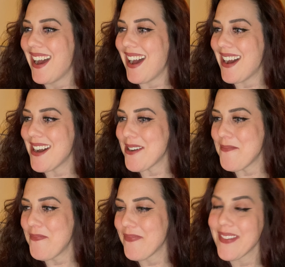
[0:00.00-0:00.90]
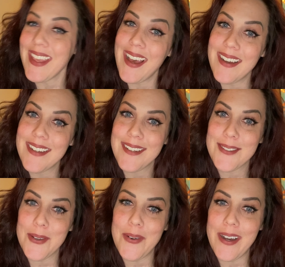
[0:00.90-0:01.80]
Yeah,
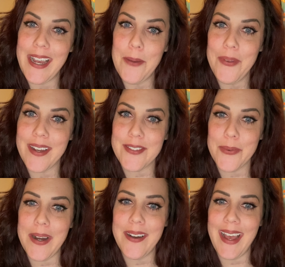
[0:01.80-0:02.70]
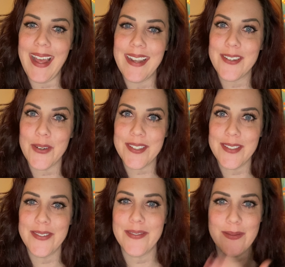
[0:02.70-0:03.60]
so I hope you guys are well and talk
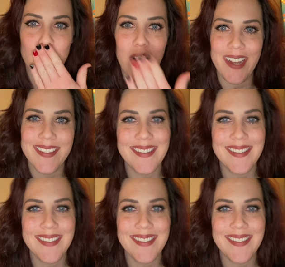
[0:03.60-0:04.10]
soon. Mwah.